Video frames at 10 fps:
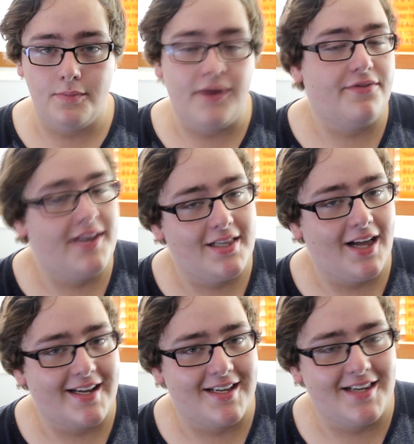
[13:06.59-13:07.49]
But if you did
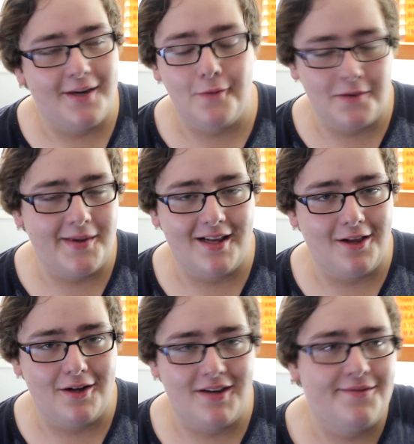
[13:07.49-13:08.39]
like it, it would mean a
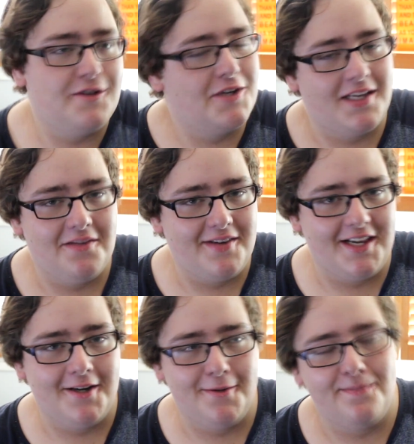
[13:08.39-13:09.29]
lot if you shared the
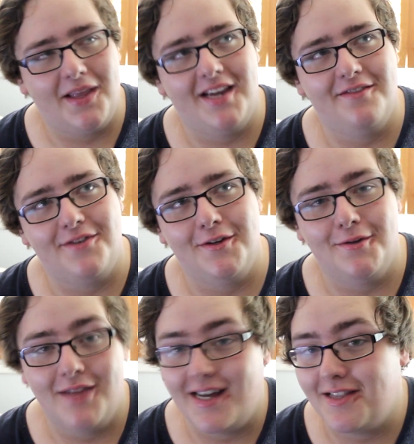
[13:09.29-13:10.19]
video, and if
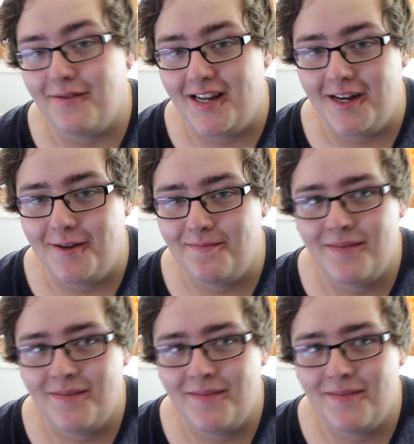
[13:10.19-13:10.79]
you liked the video.